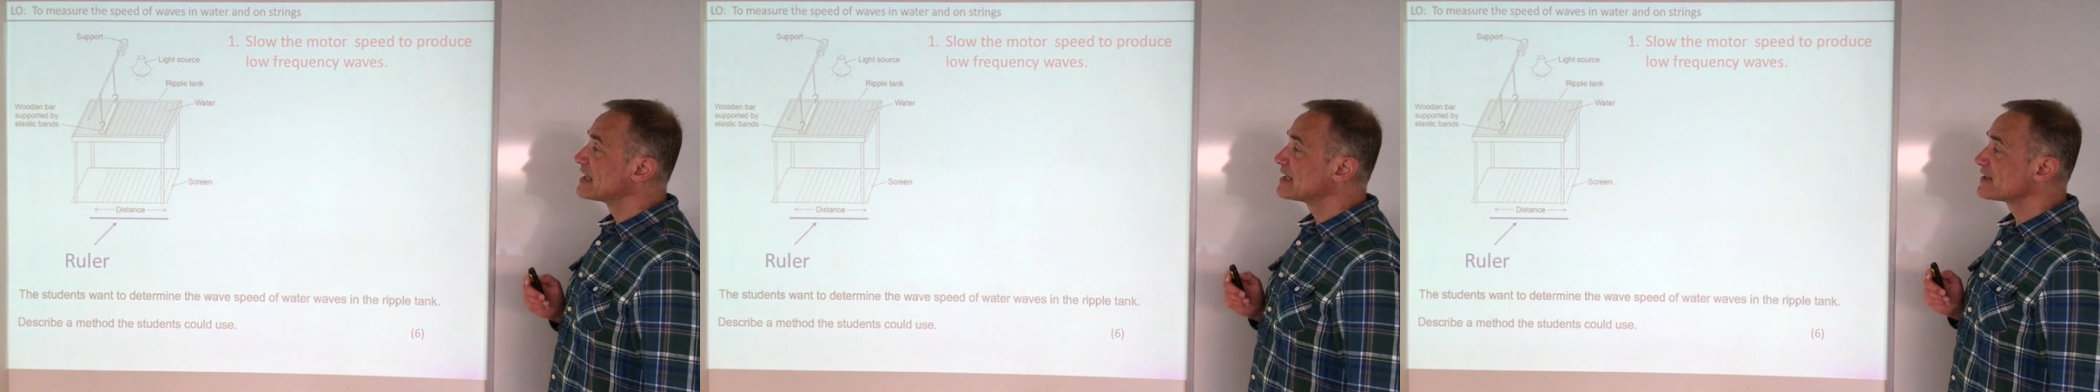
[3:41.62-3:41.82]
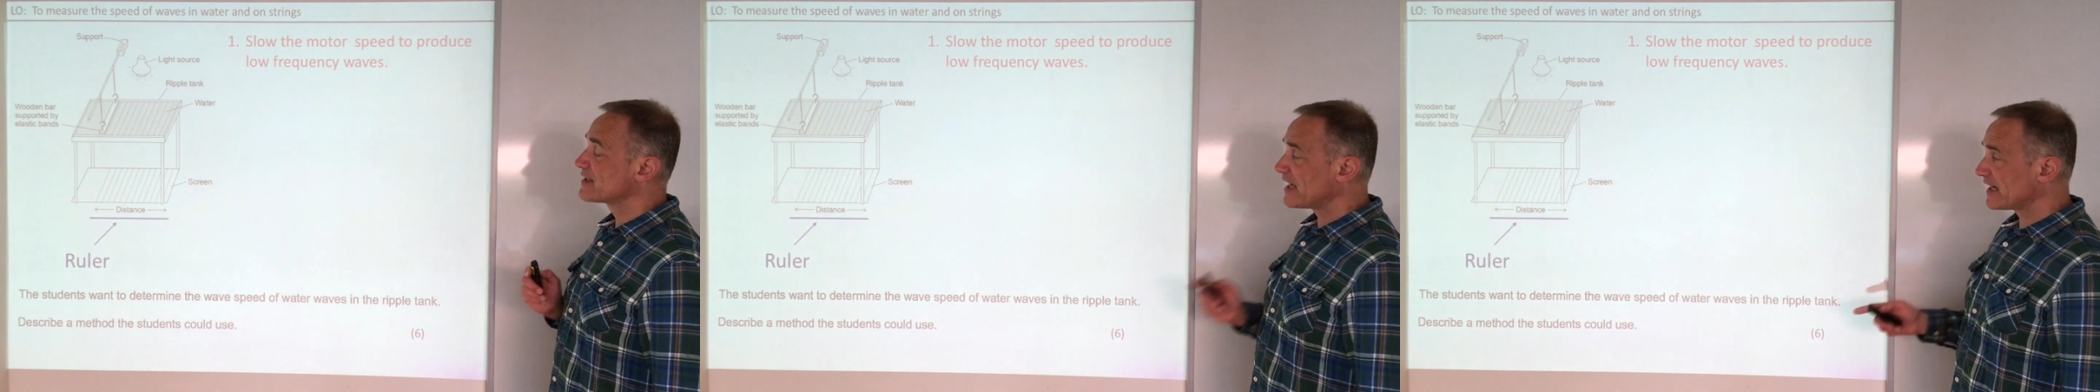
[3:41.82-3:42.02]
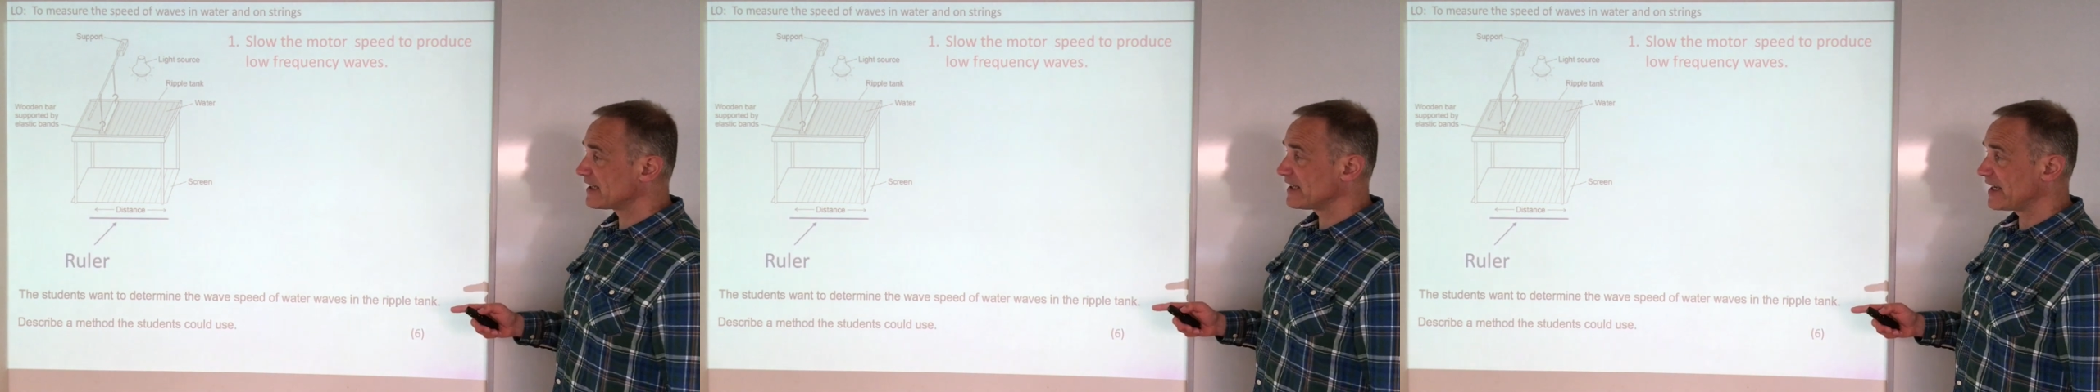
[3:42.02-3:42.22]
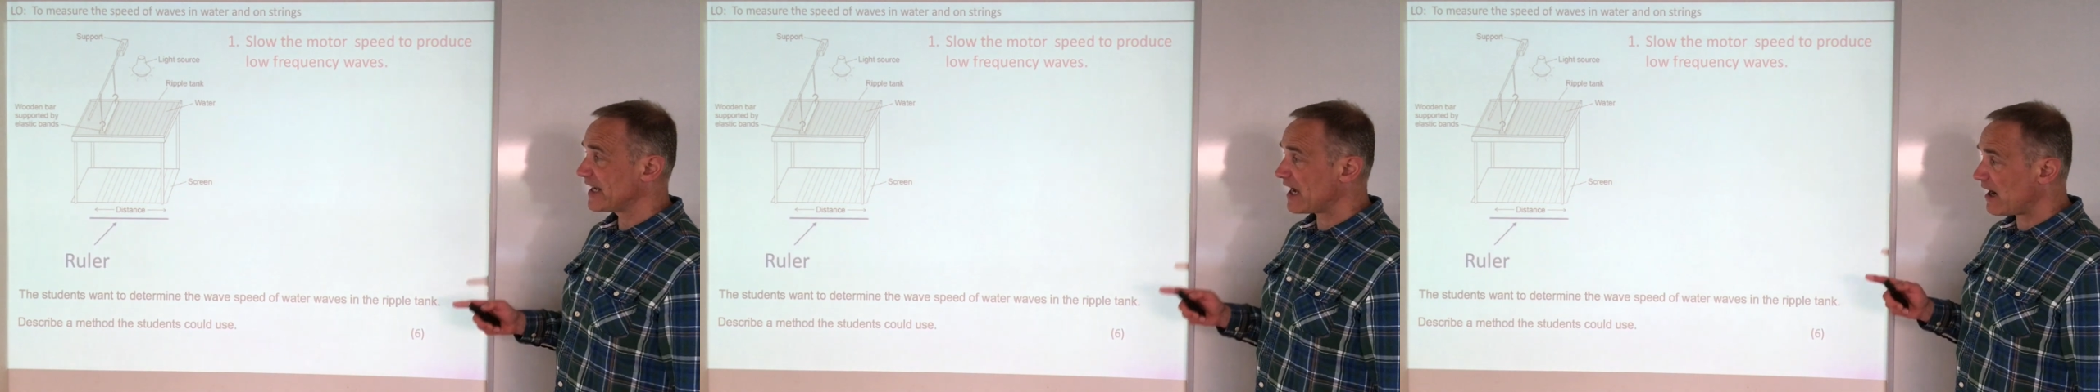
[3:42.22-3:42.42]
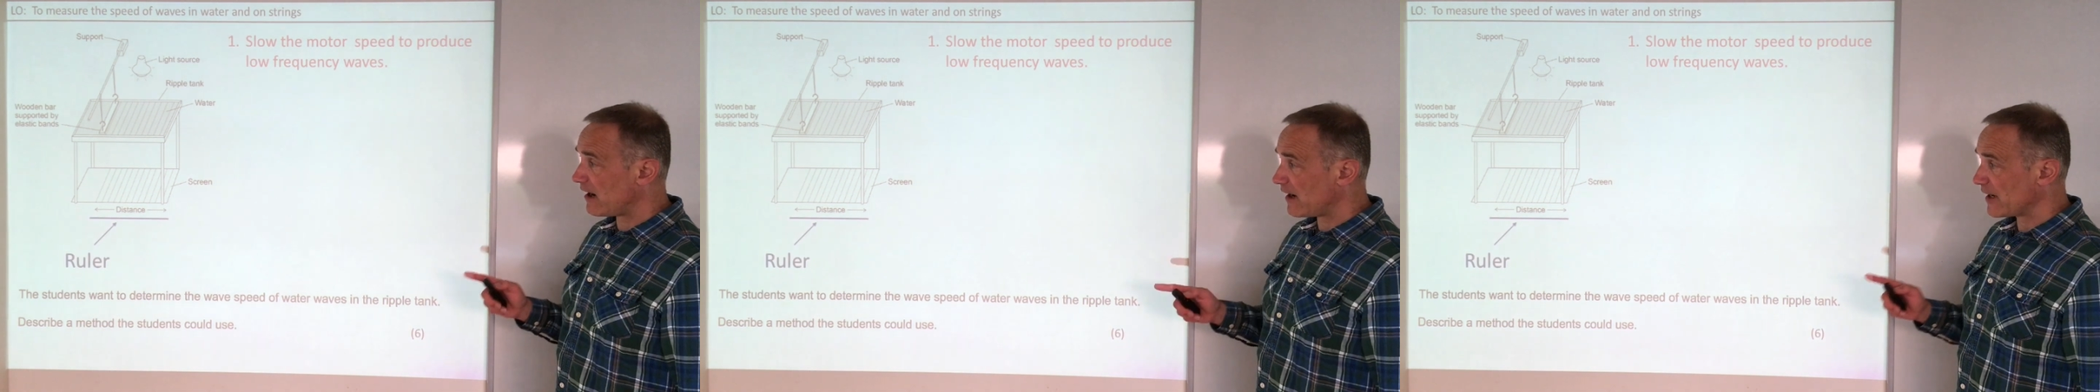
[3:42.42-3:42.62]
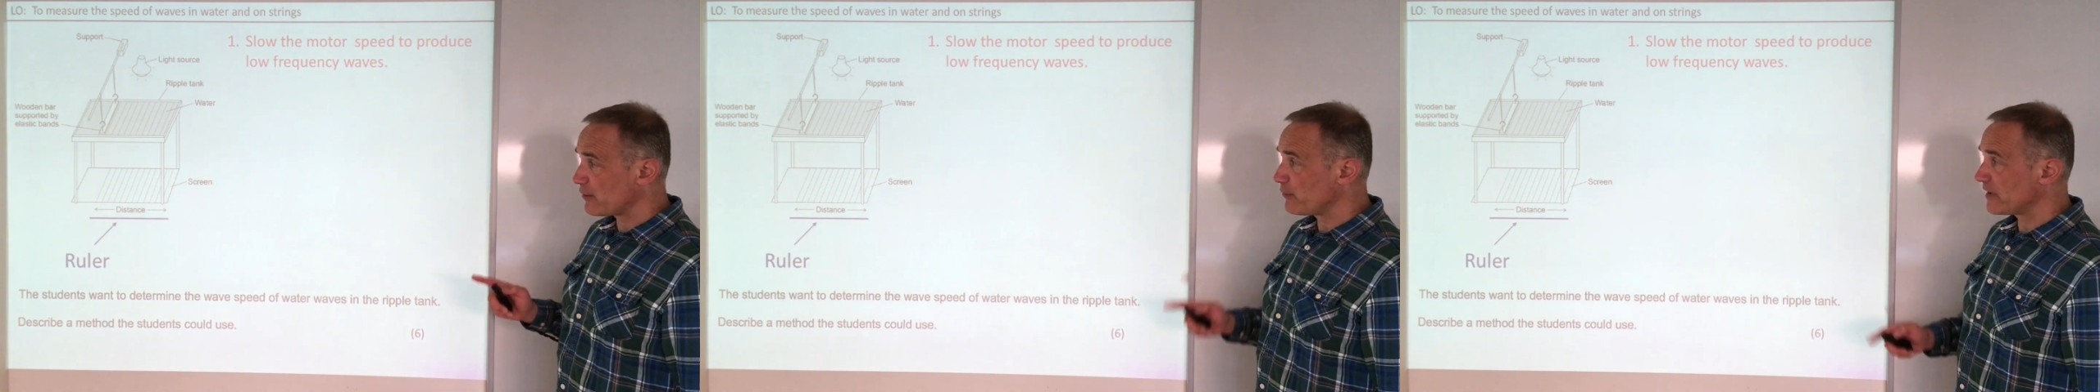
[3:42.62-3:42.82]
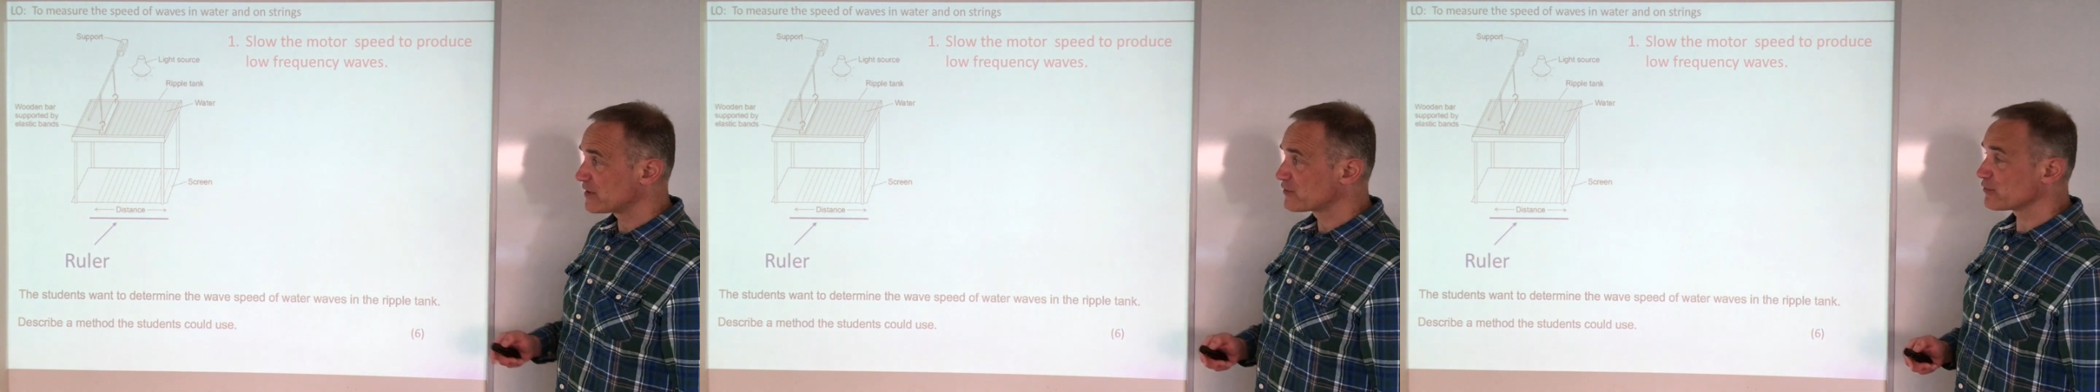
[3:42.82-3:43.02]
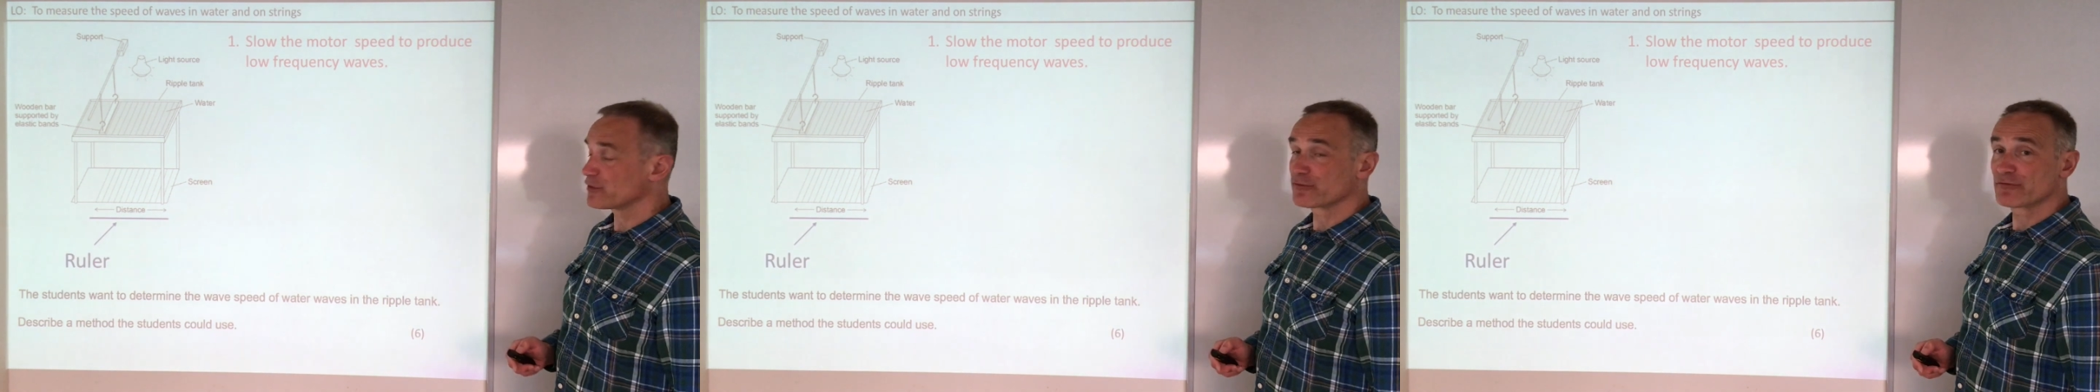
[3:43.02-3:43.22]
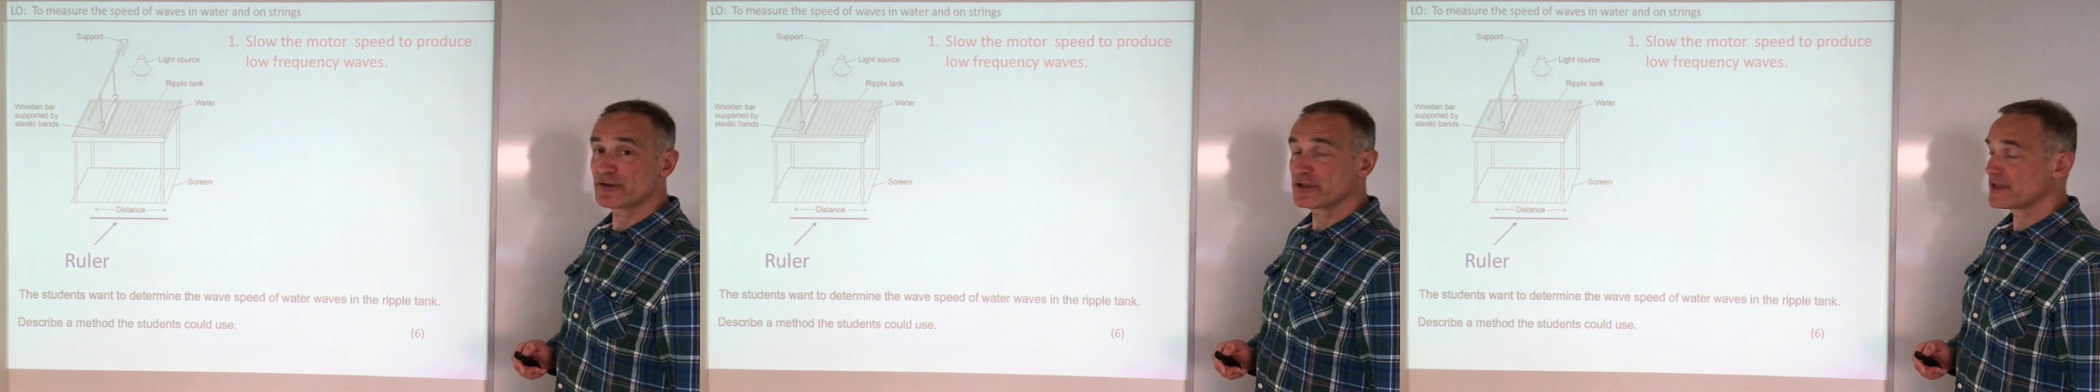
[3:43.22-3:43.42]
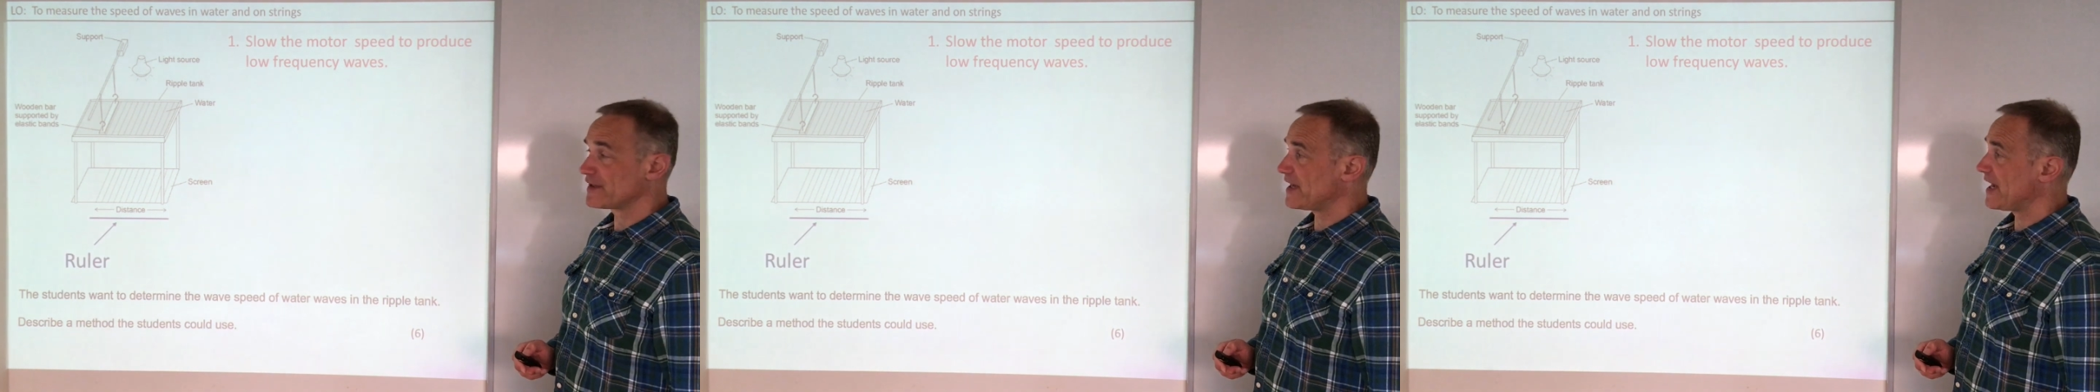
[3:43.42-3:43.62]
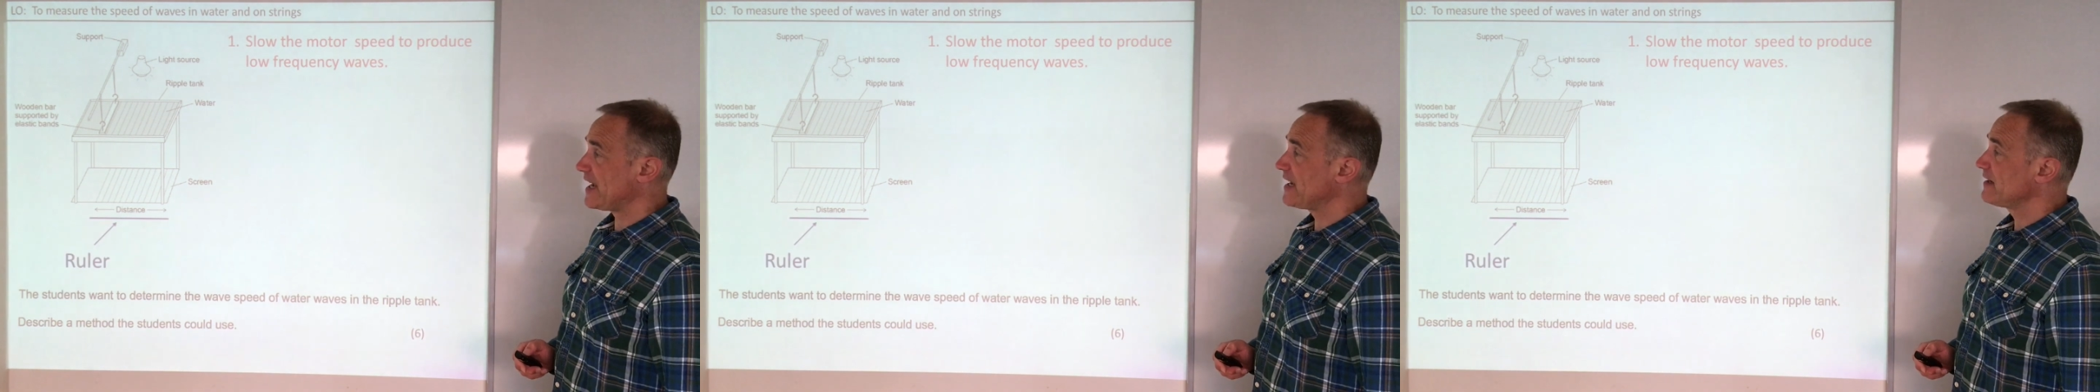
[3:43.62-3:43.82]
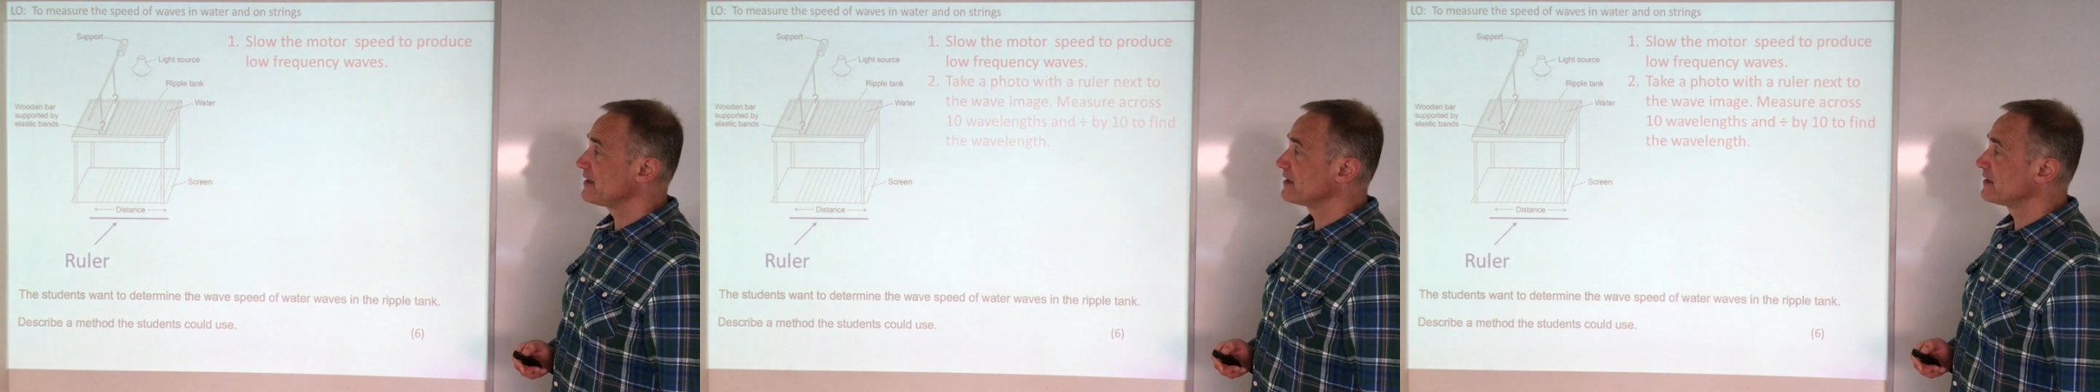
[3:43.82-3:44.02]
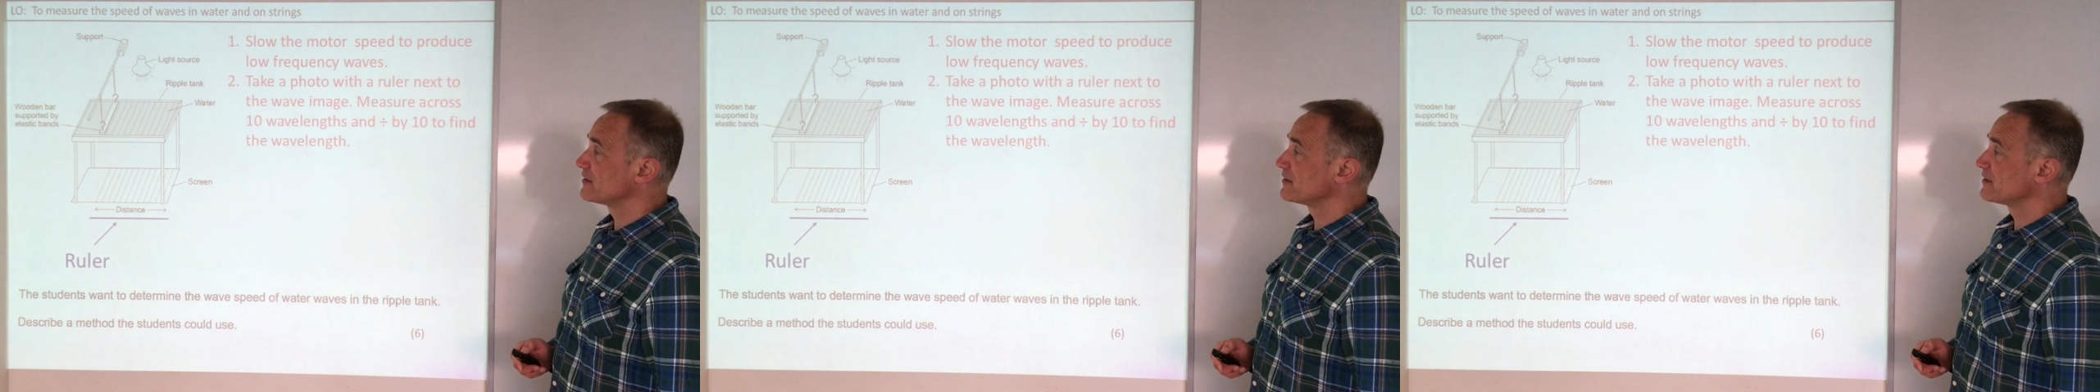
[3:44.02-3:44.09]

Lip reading: Secondly, I always draw a ruler there